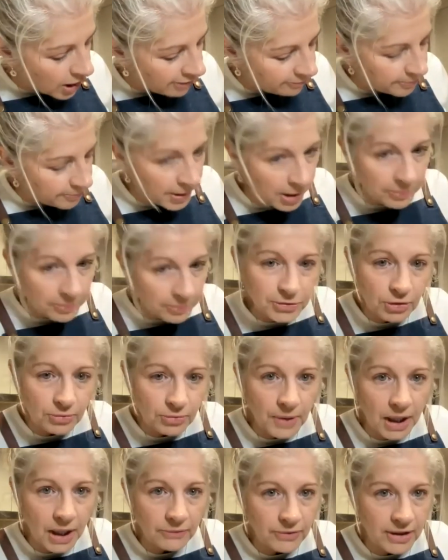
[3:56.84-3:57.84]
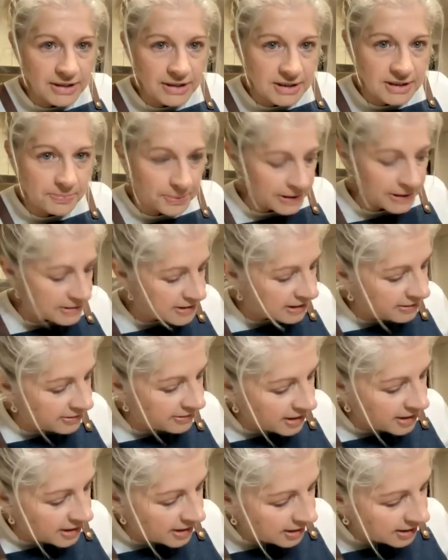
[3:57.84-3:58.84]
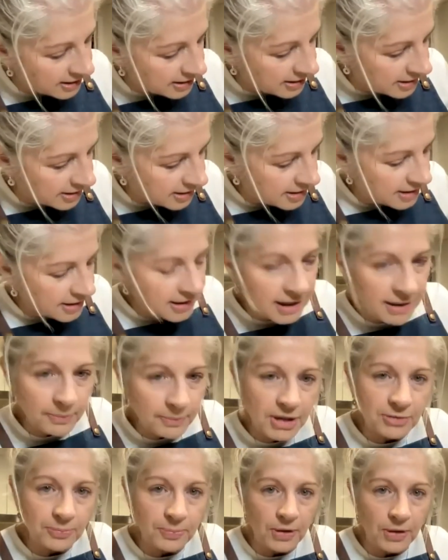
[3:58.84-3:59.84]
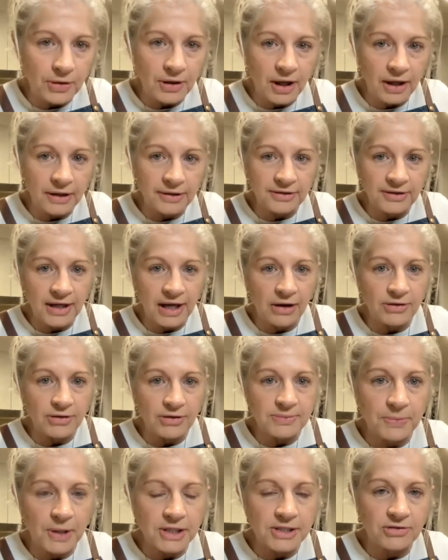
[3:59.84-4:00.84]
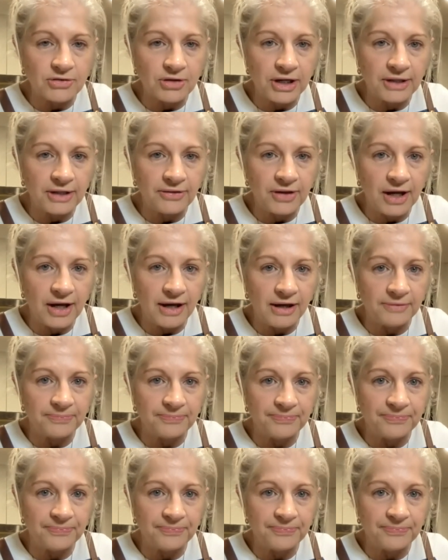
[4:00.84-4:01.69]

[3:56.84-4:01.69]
I've popped all my recipes in there. Am I spotlighted now? my screen there?